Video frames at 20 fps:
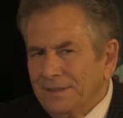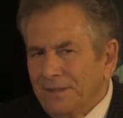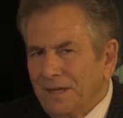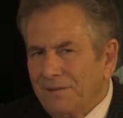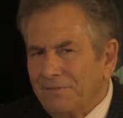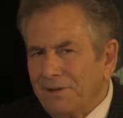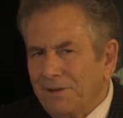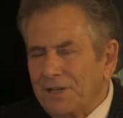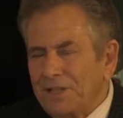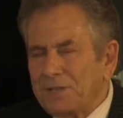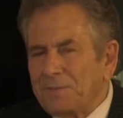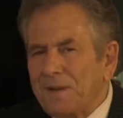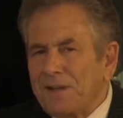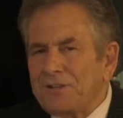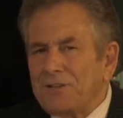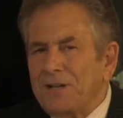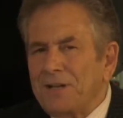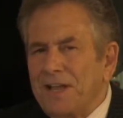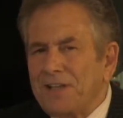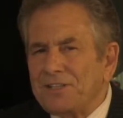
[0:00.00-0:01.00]
Our very
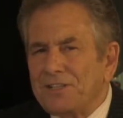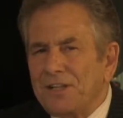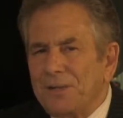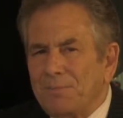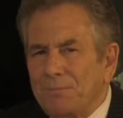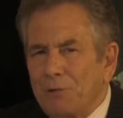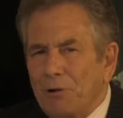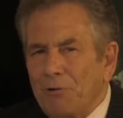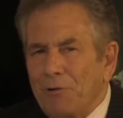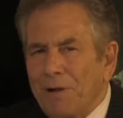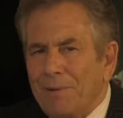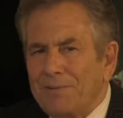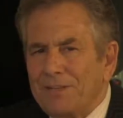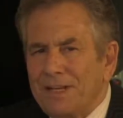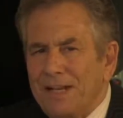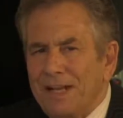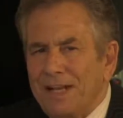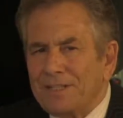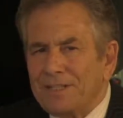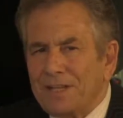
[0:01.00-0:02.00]
special guest on the program
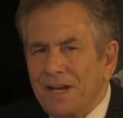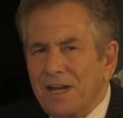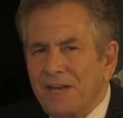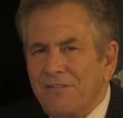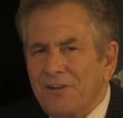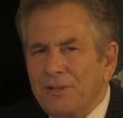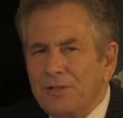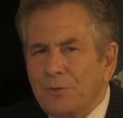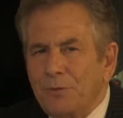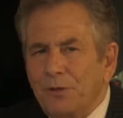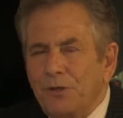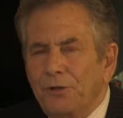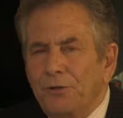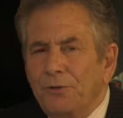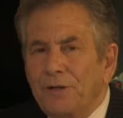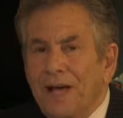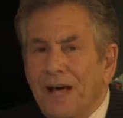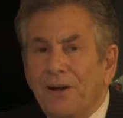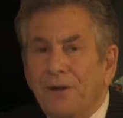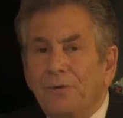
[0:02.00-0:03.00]
today is an individual
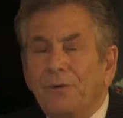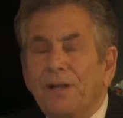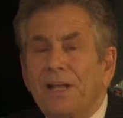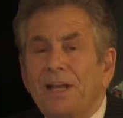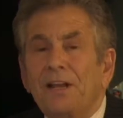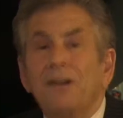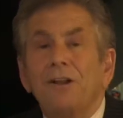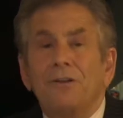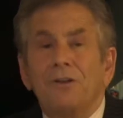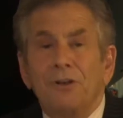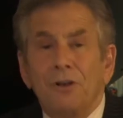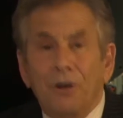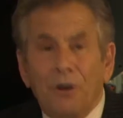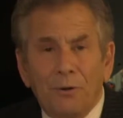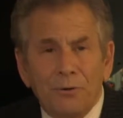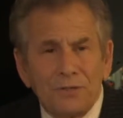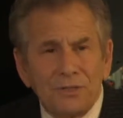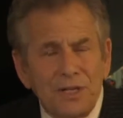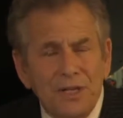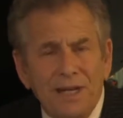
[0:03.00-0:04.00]
who not only
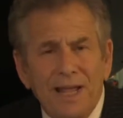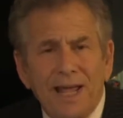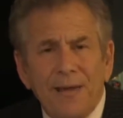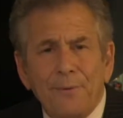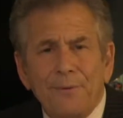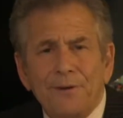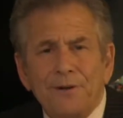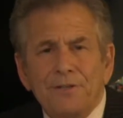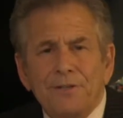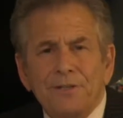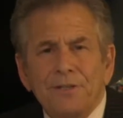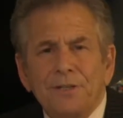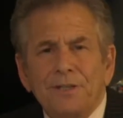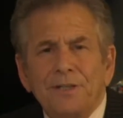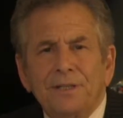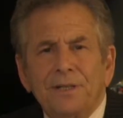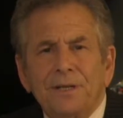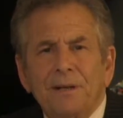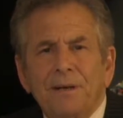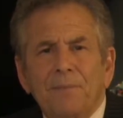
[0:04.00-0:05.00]
knows the language,
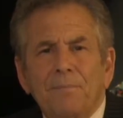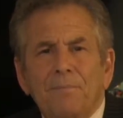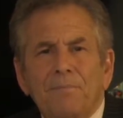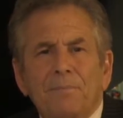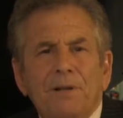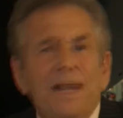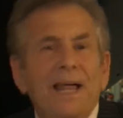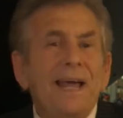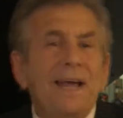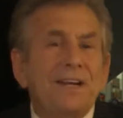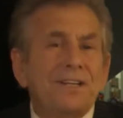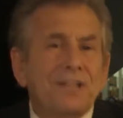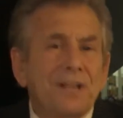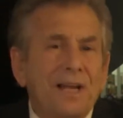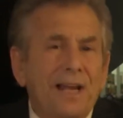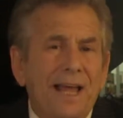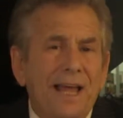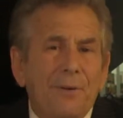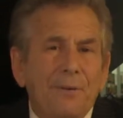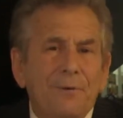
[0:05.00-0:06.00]
plays the
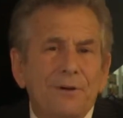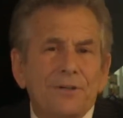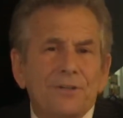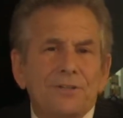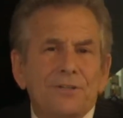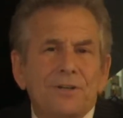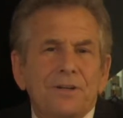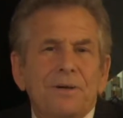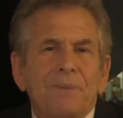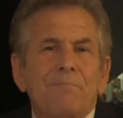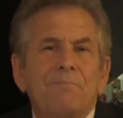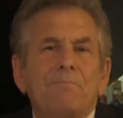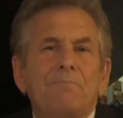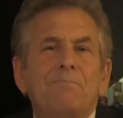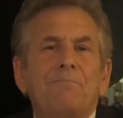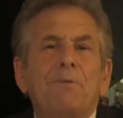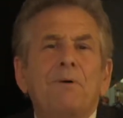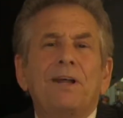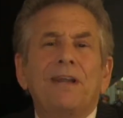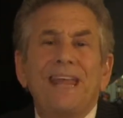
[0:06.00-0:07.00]
language,
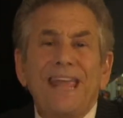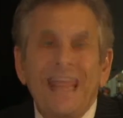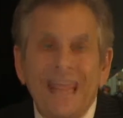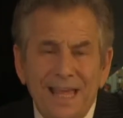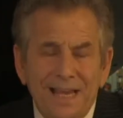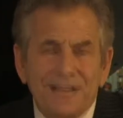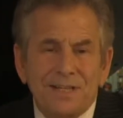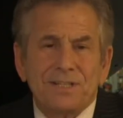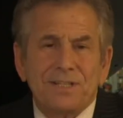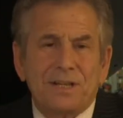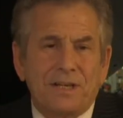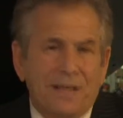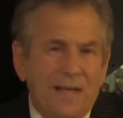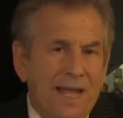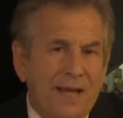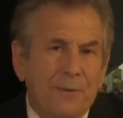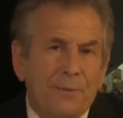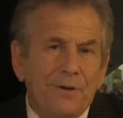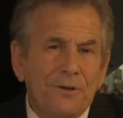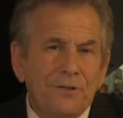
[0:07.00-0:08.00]
but is the
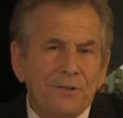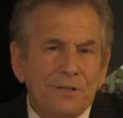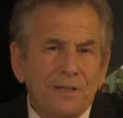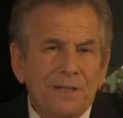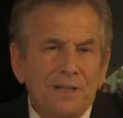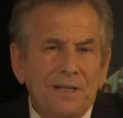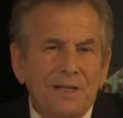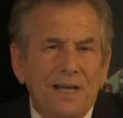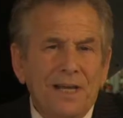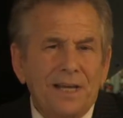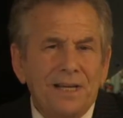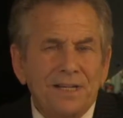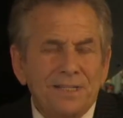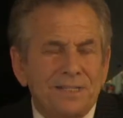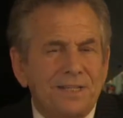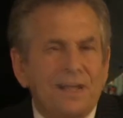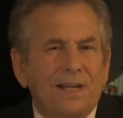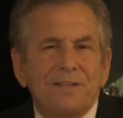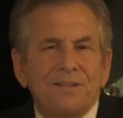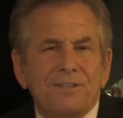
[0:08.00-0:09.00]
language, and has
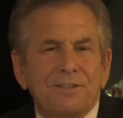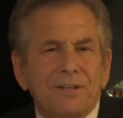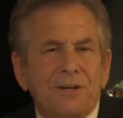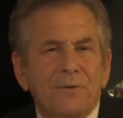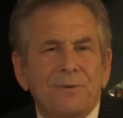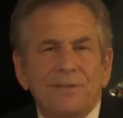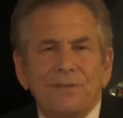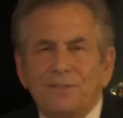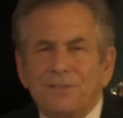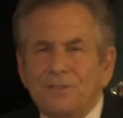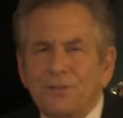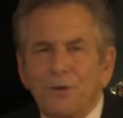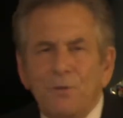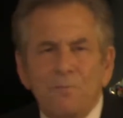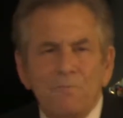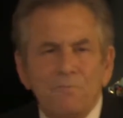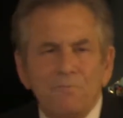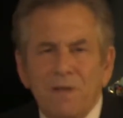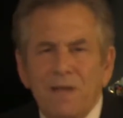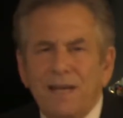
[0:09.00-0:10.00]
done so in so
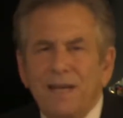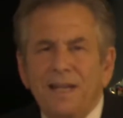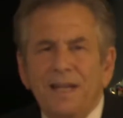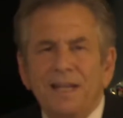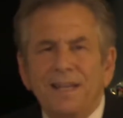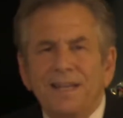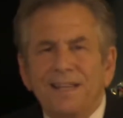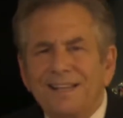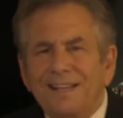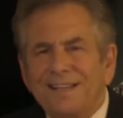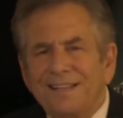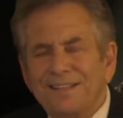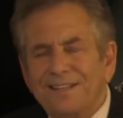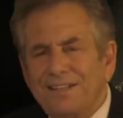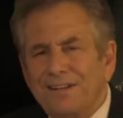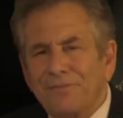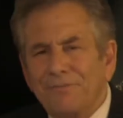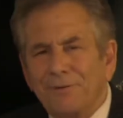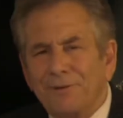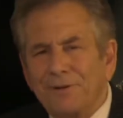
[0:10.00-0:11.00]
many
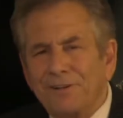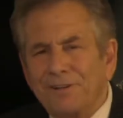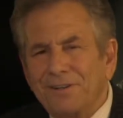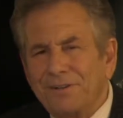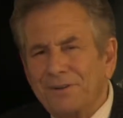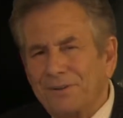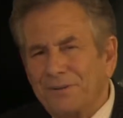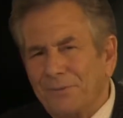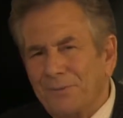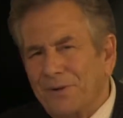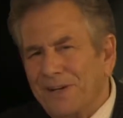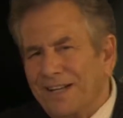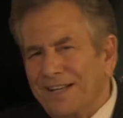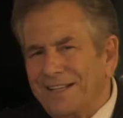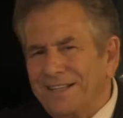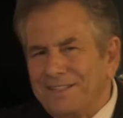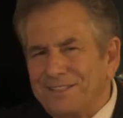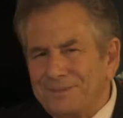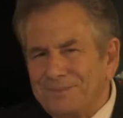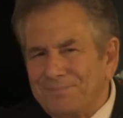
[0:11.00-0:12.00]
different
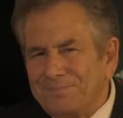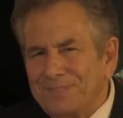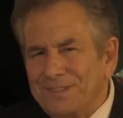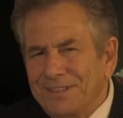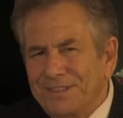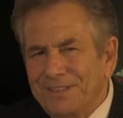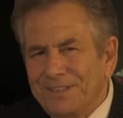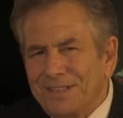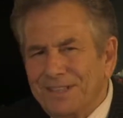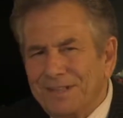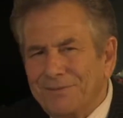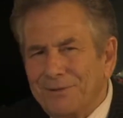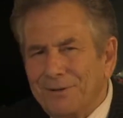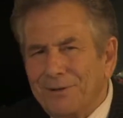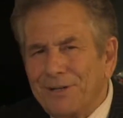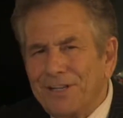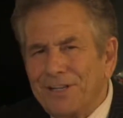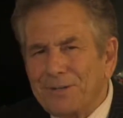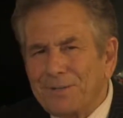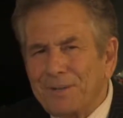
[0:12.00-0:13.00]
ways. Our
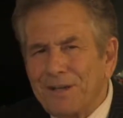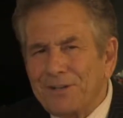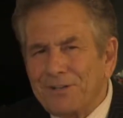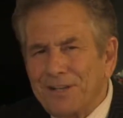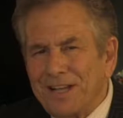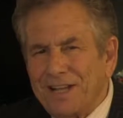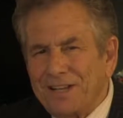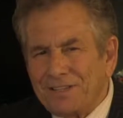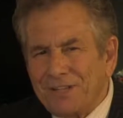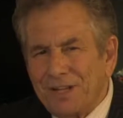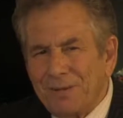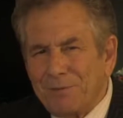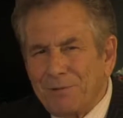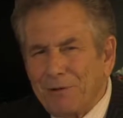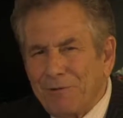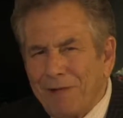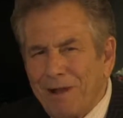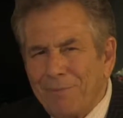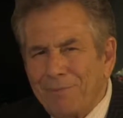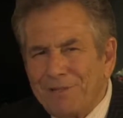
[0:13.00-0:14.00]
very special guest on the
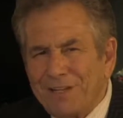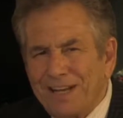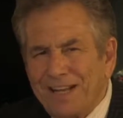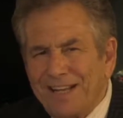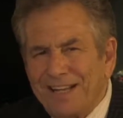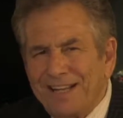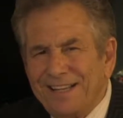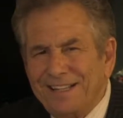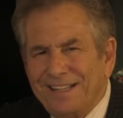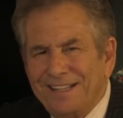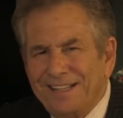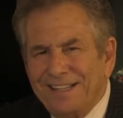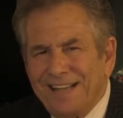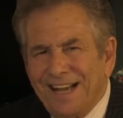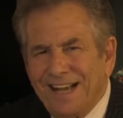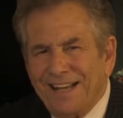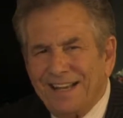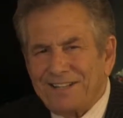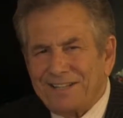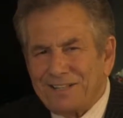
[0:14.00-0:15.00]
program today,
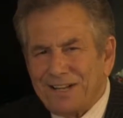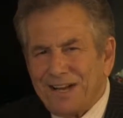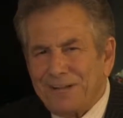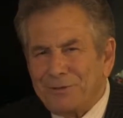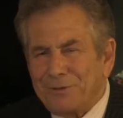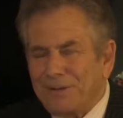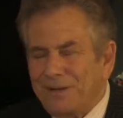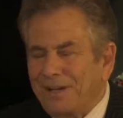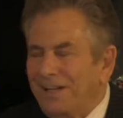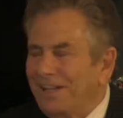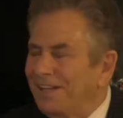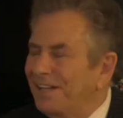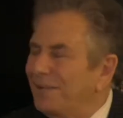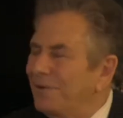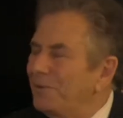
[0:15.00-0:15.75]
Alexandria Lee.